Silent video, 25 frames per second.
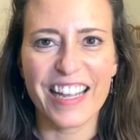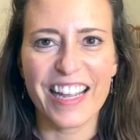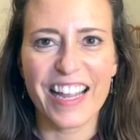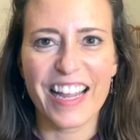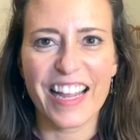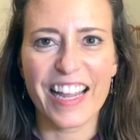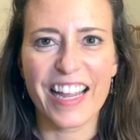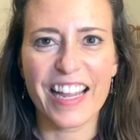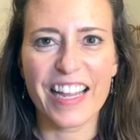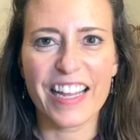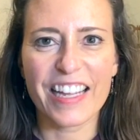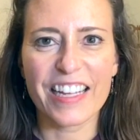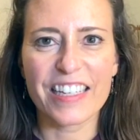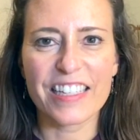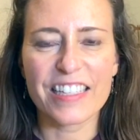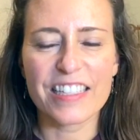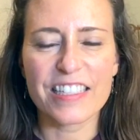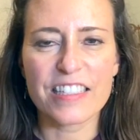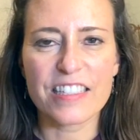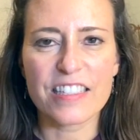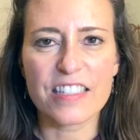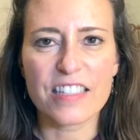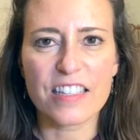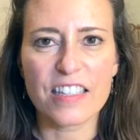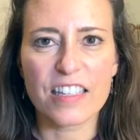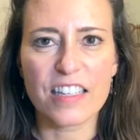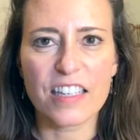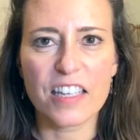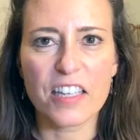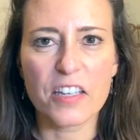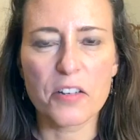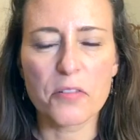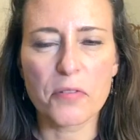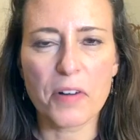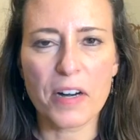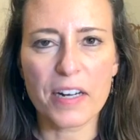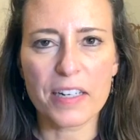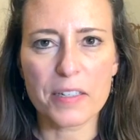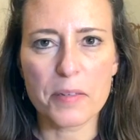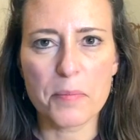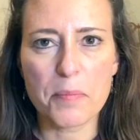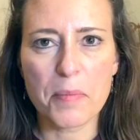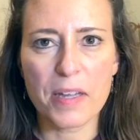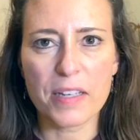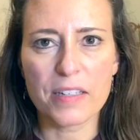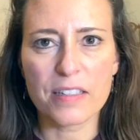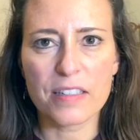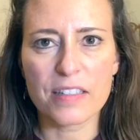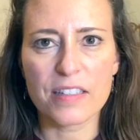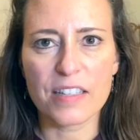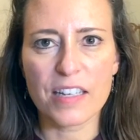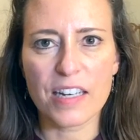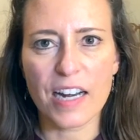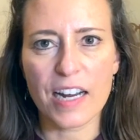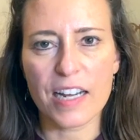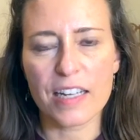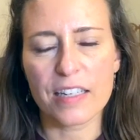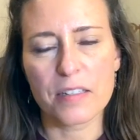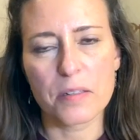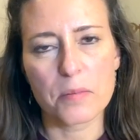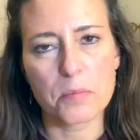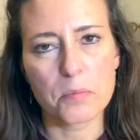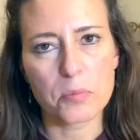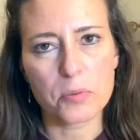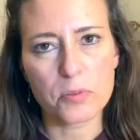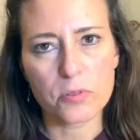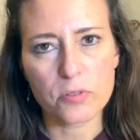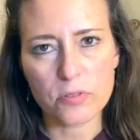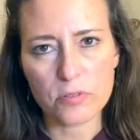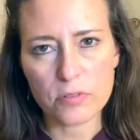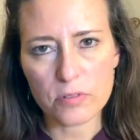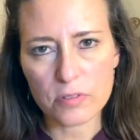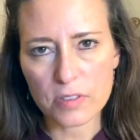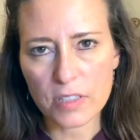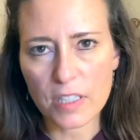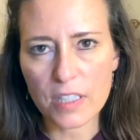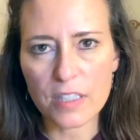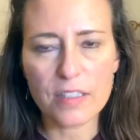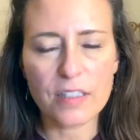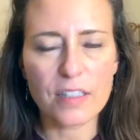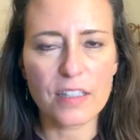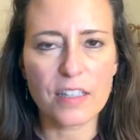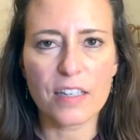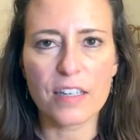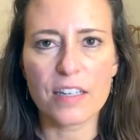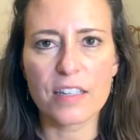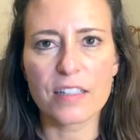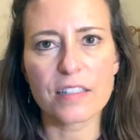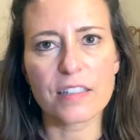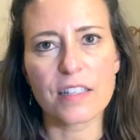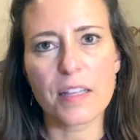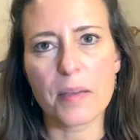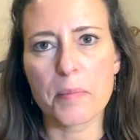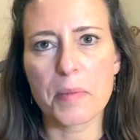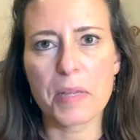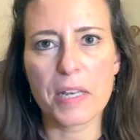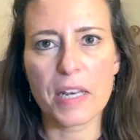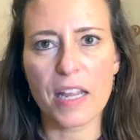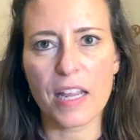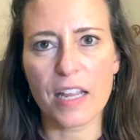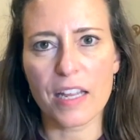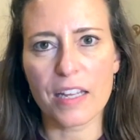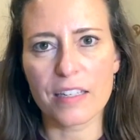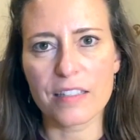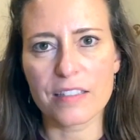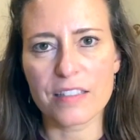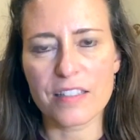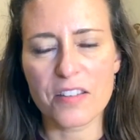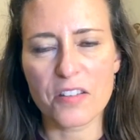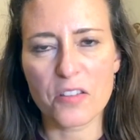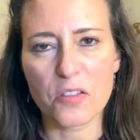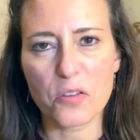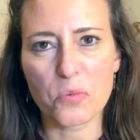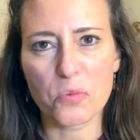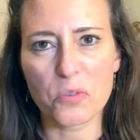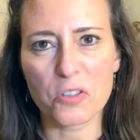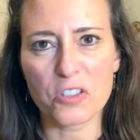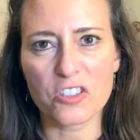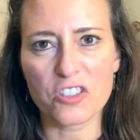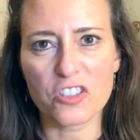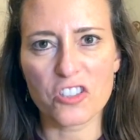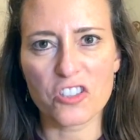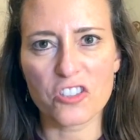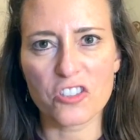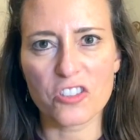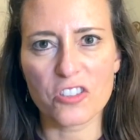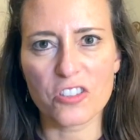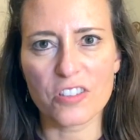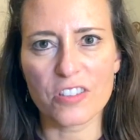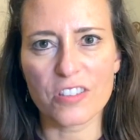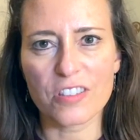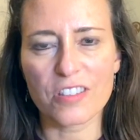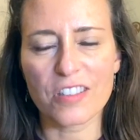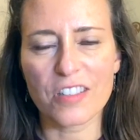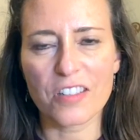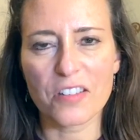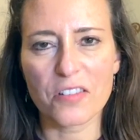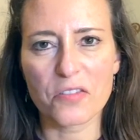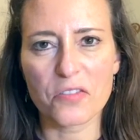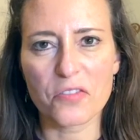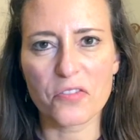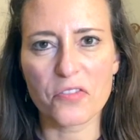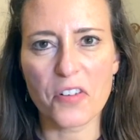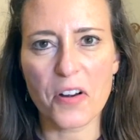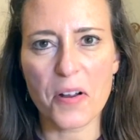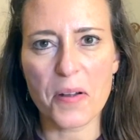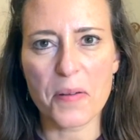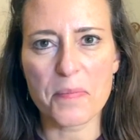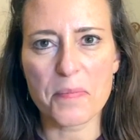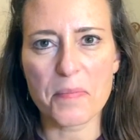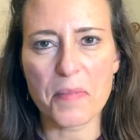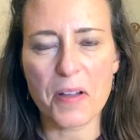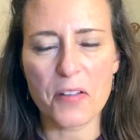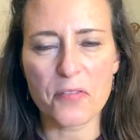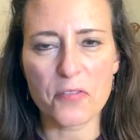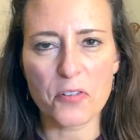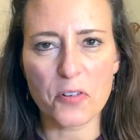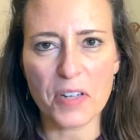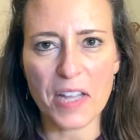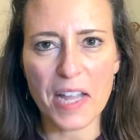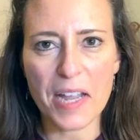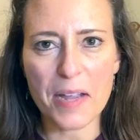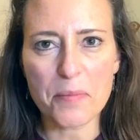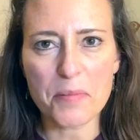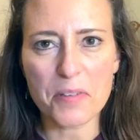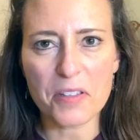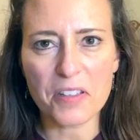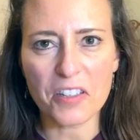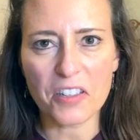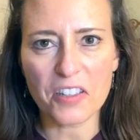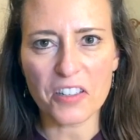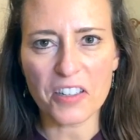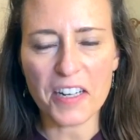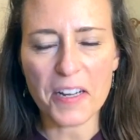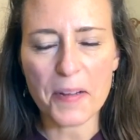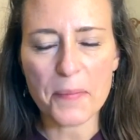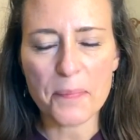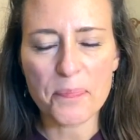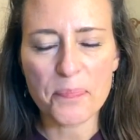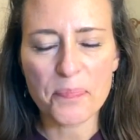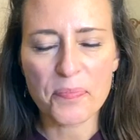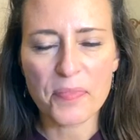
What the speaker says: And he recommended that I completely eliminate the word should from my vocabulary.